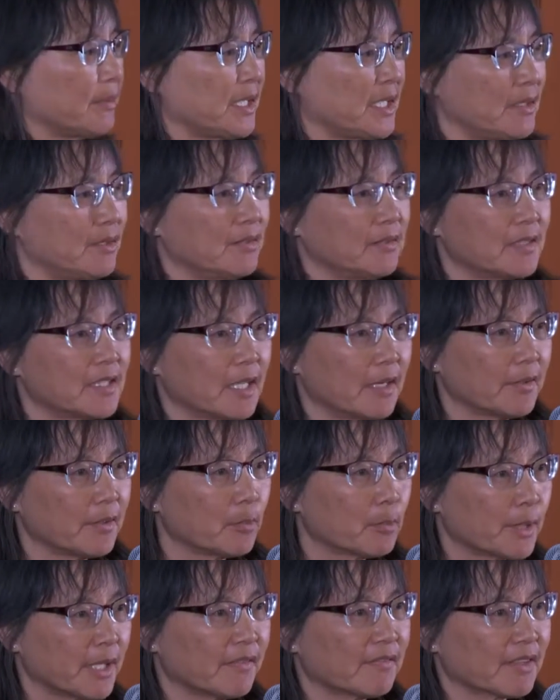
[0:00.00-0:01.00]
me tell you
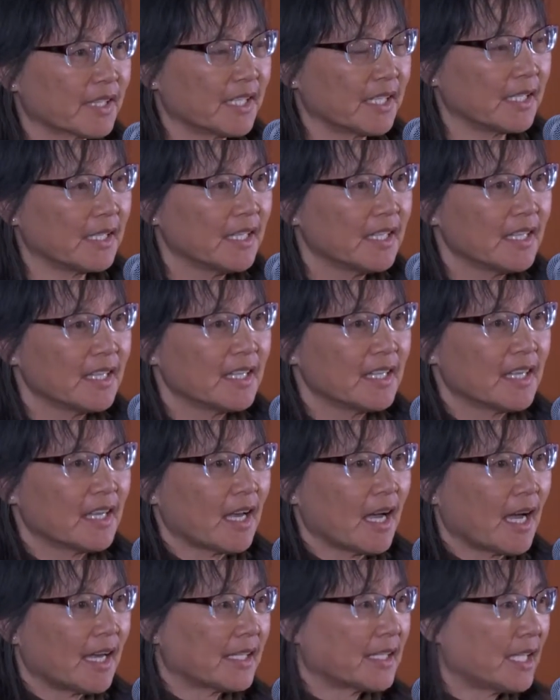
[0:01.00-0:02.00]
briefly.
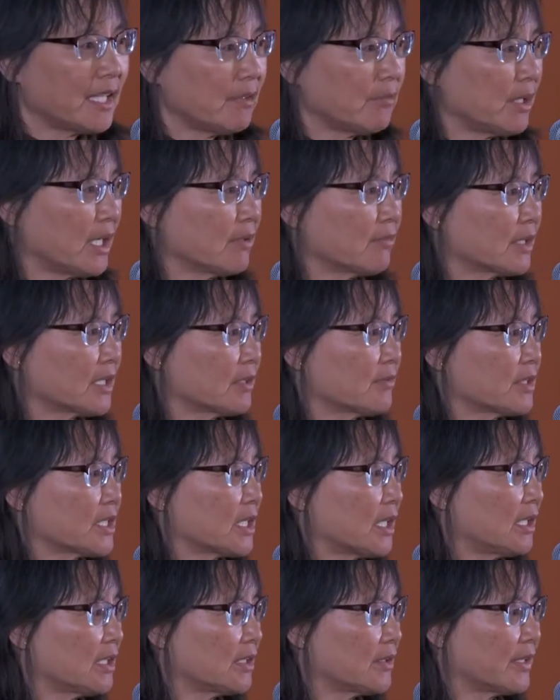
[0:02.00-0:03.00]
I came out when I was
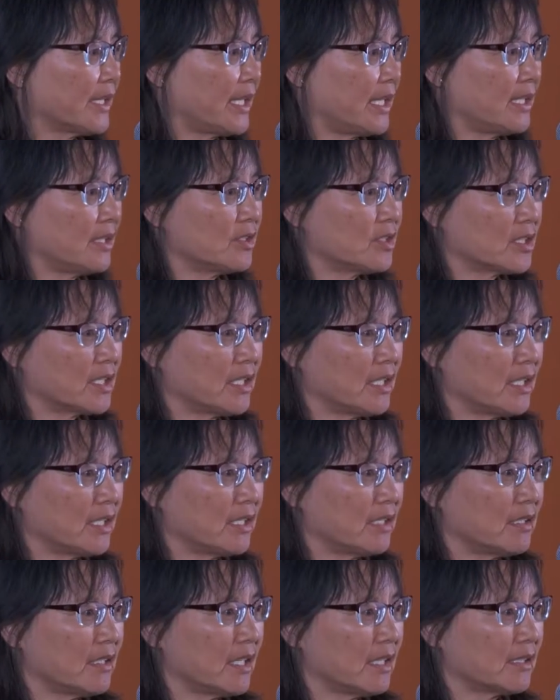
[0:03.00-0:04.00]
underage,
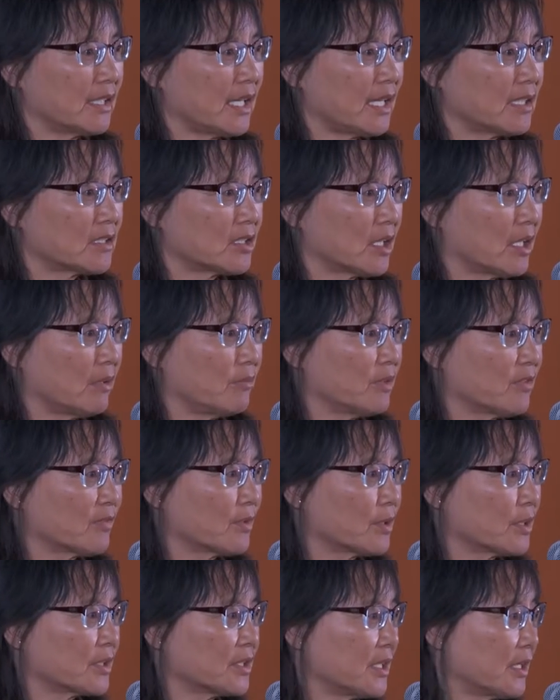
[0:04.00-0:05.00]
and at that time, of
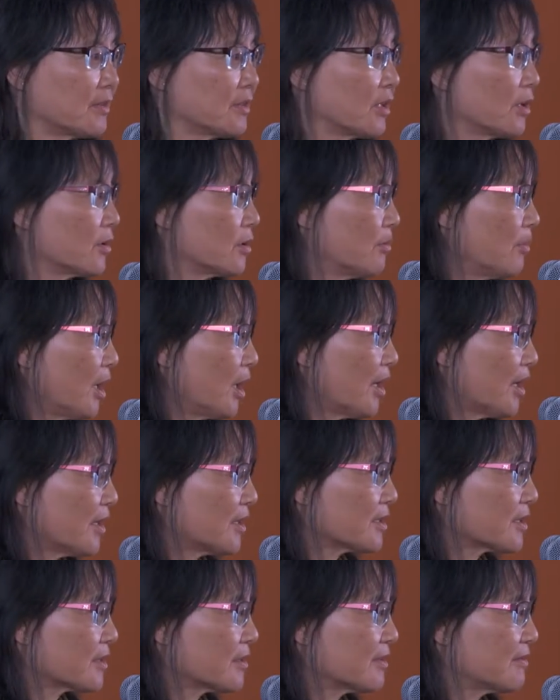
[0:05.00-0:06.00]
course, you had to go to
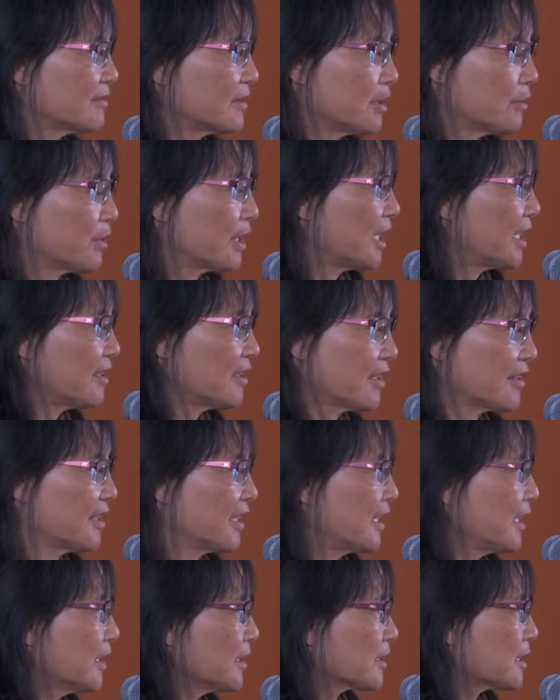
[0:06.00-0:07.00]
bars. That we had
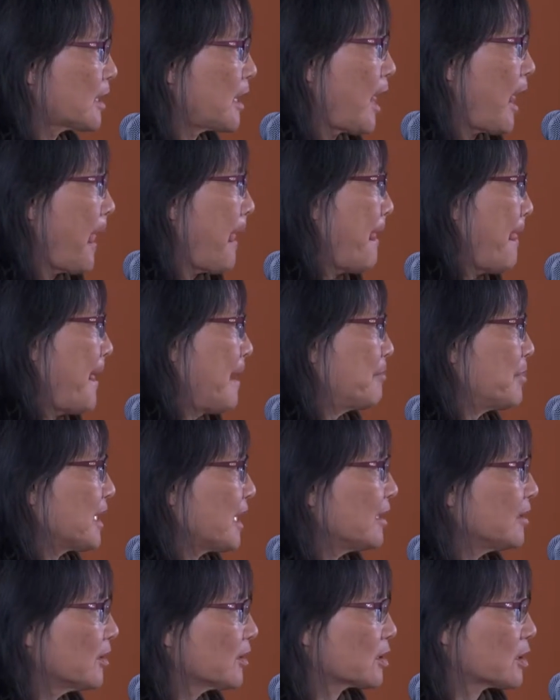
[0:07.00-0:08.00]
nothing else. But
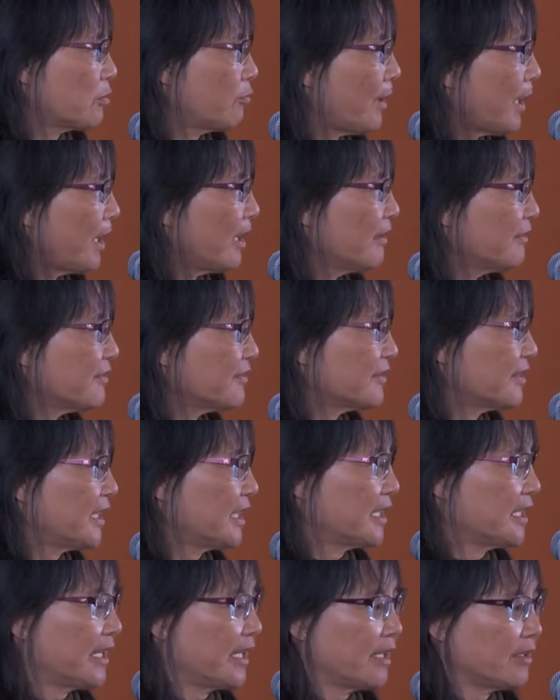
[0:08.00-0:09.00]
I looked 12,
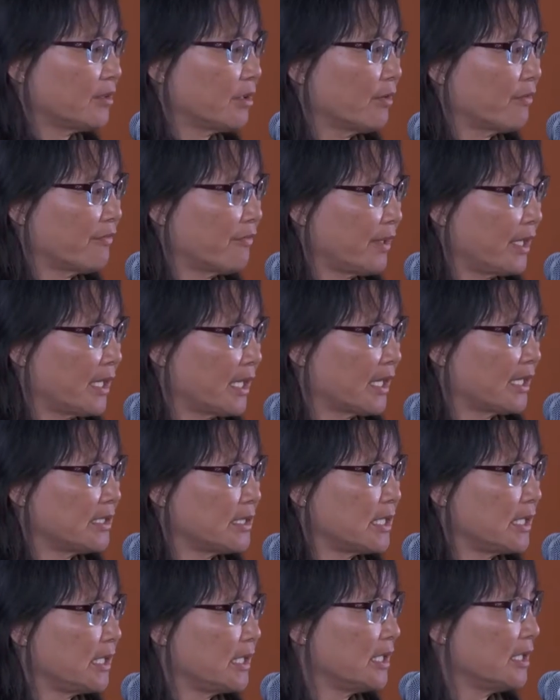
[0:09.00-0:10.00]
and I had no fake
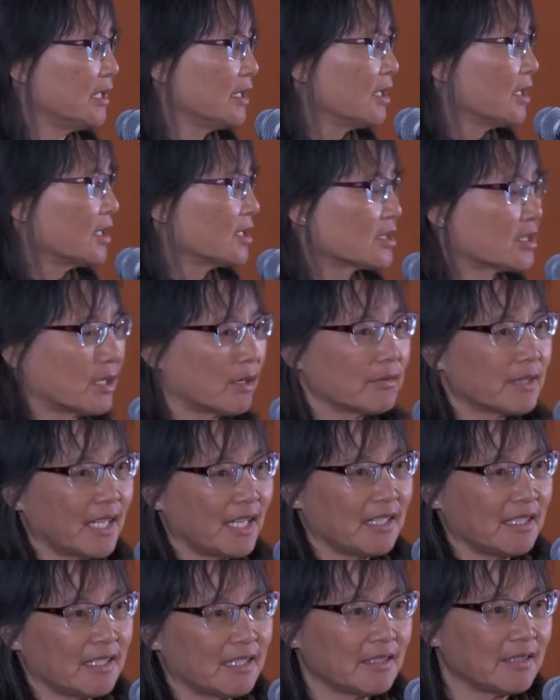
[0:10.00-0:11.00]
ID. So
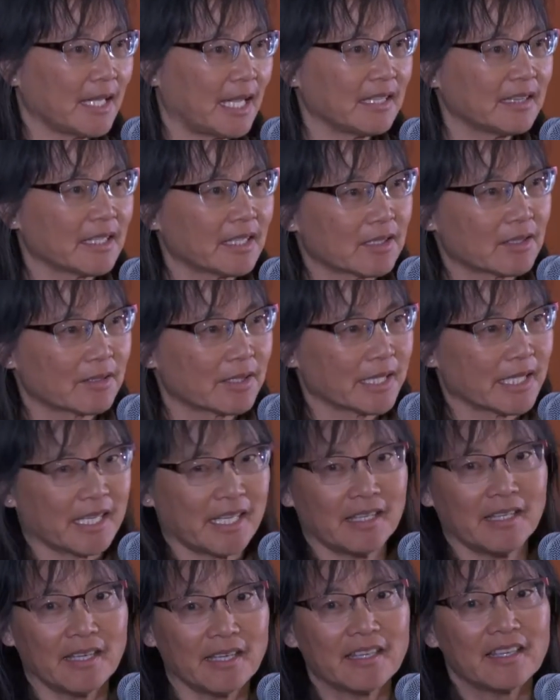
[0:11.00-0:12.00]
they, they,
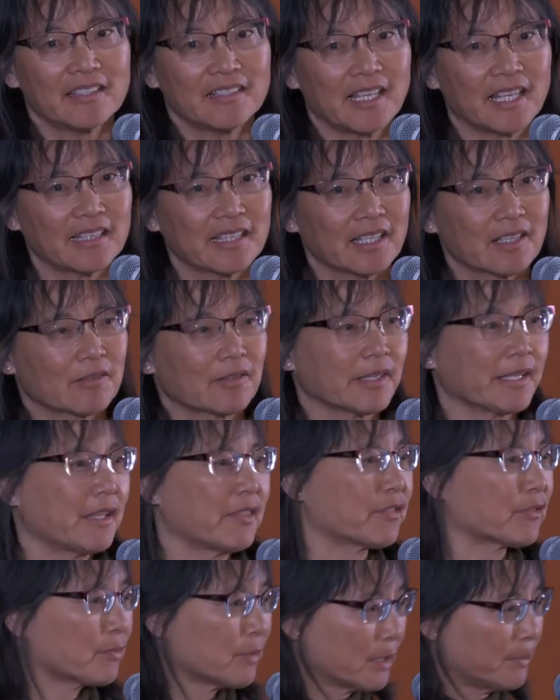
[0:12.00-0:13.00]
literally, they literally
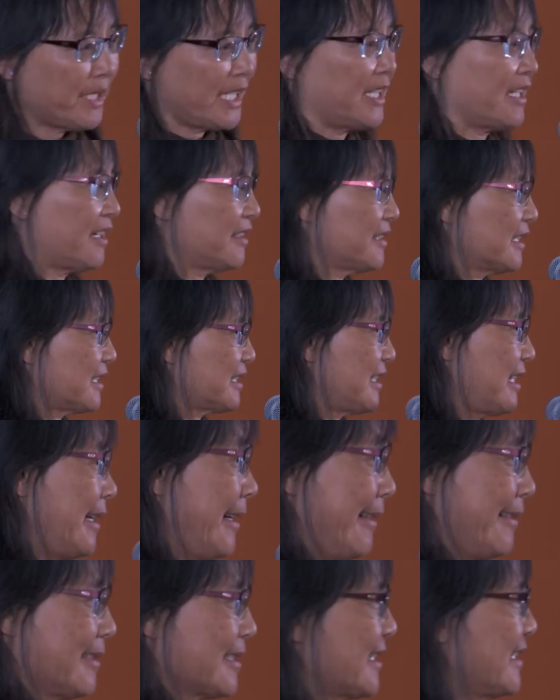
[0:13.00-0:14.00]
threw me down the
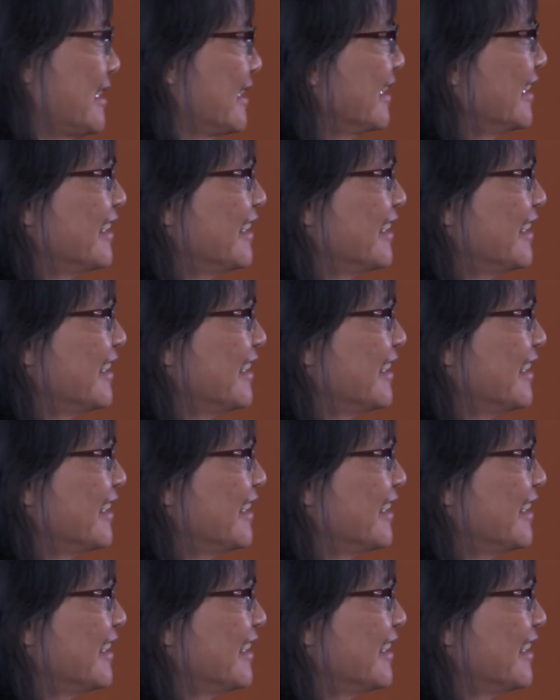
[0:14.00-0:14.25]
stairs